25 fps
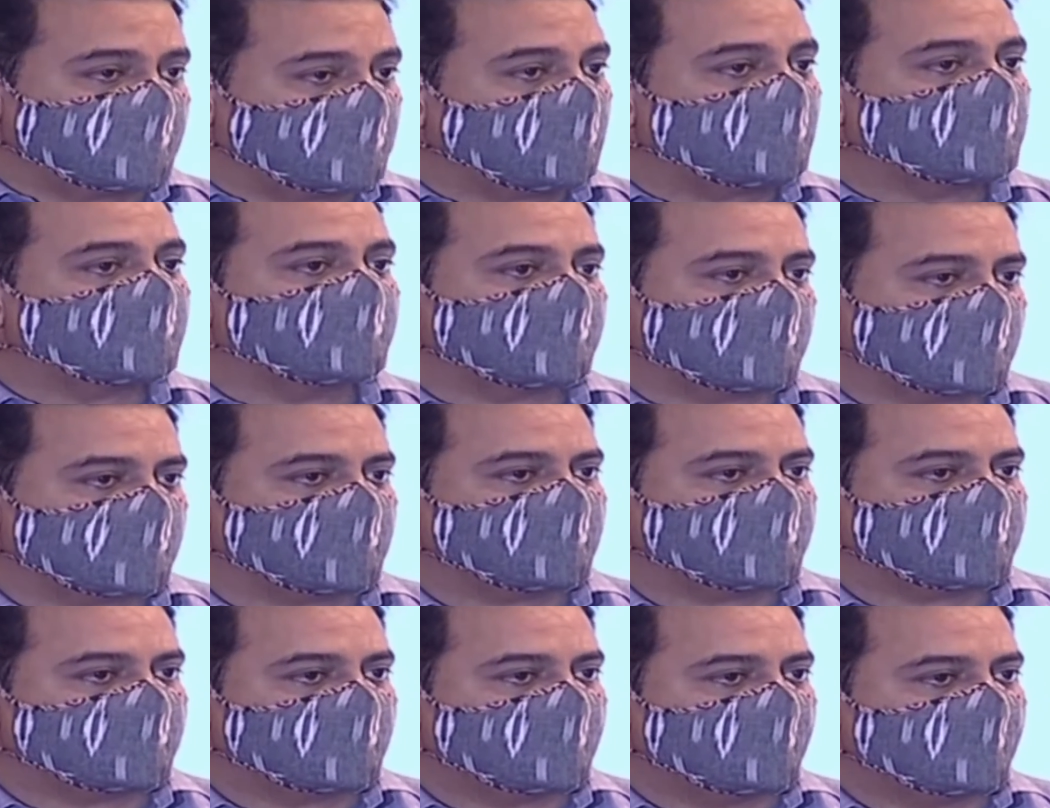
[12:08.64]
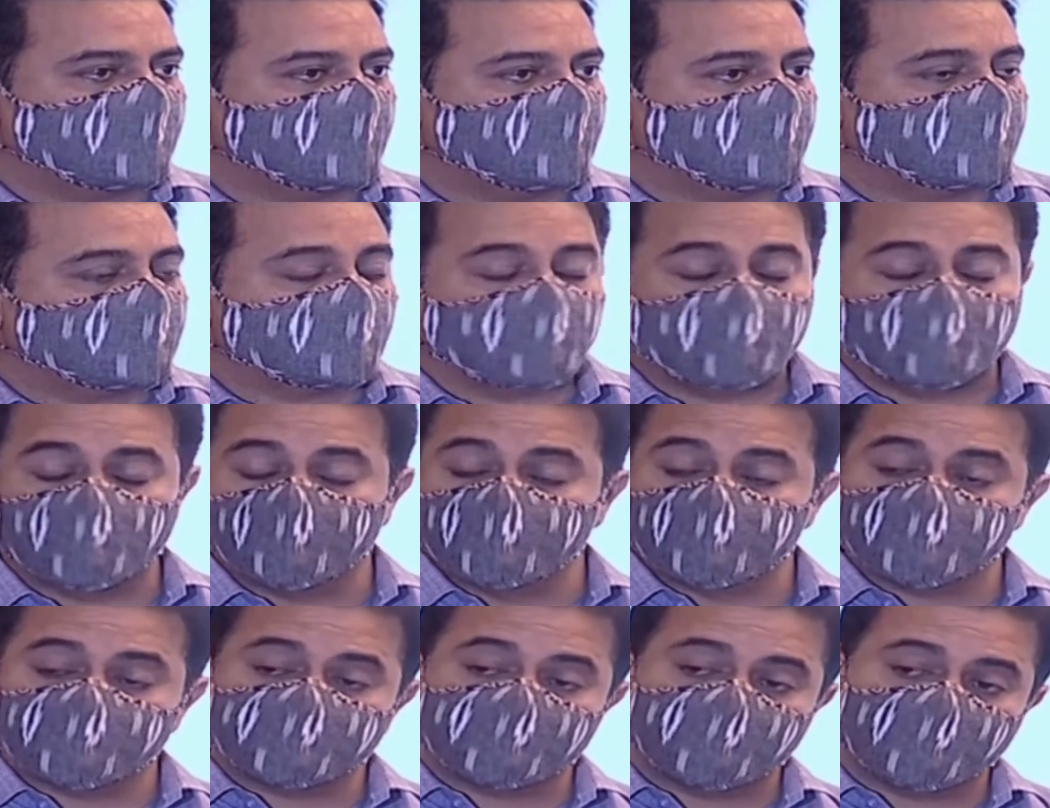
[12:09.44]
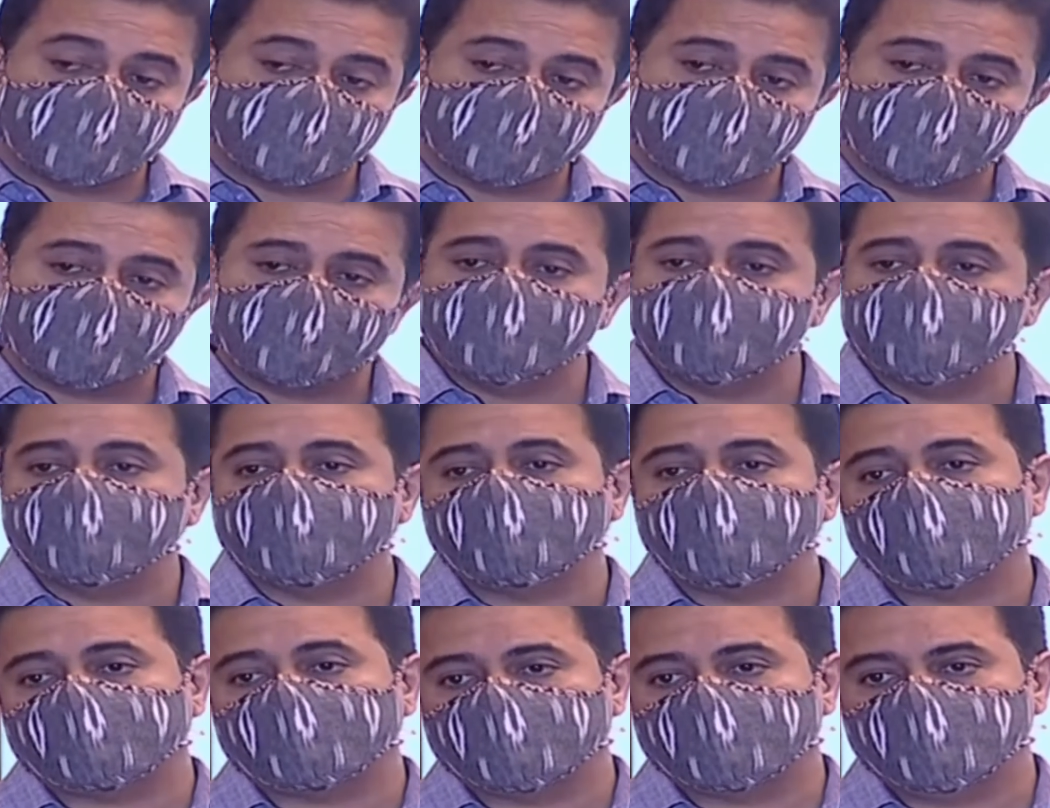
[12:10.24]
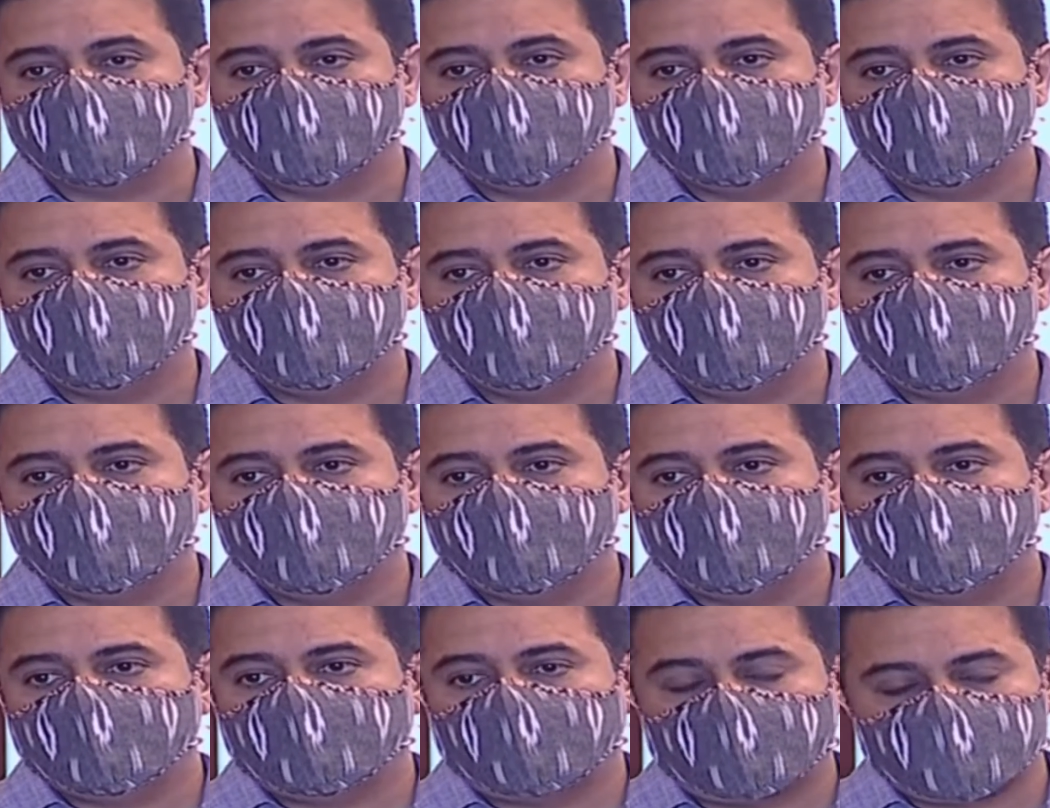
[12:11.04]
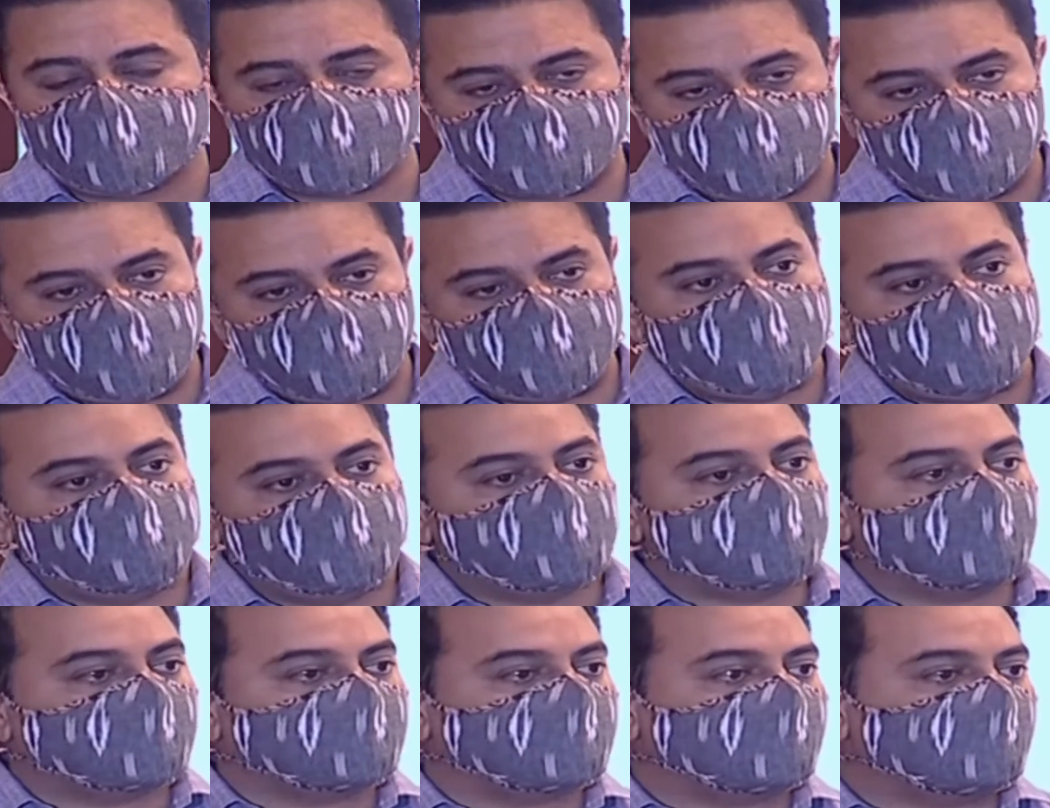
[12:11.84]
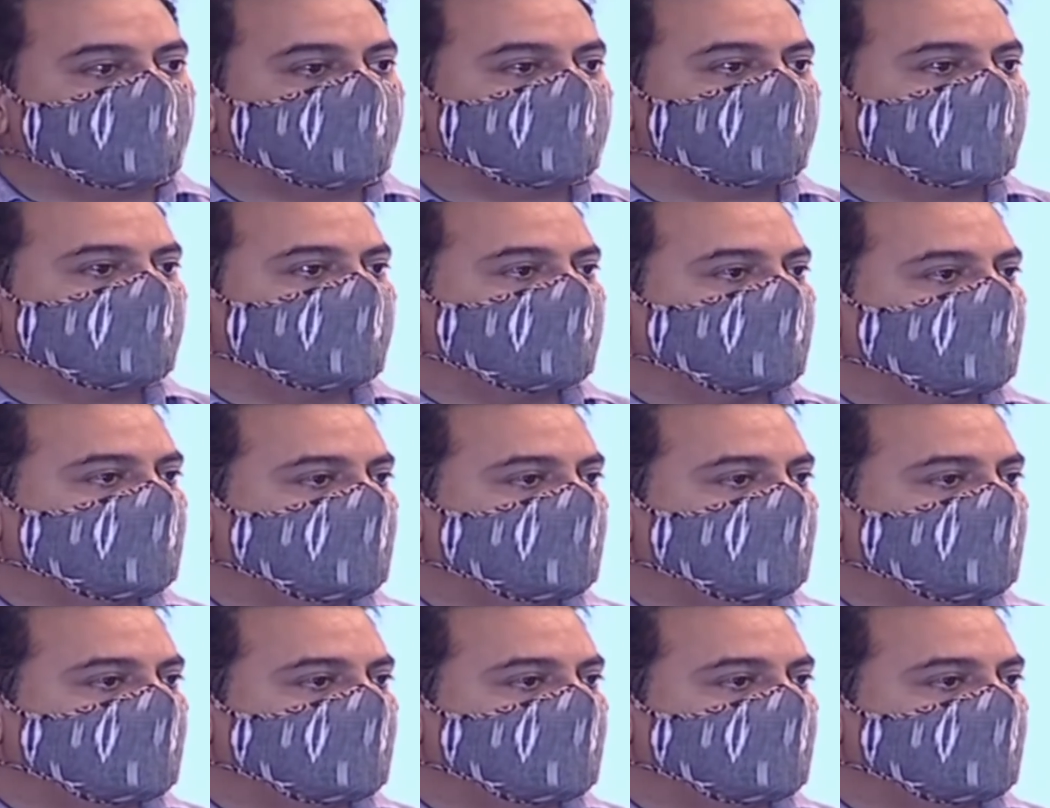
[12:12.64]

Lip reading: also. The government of Telangana, in fact, has been able to attract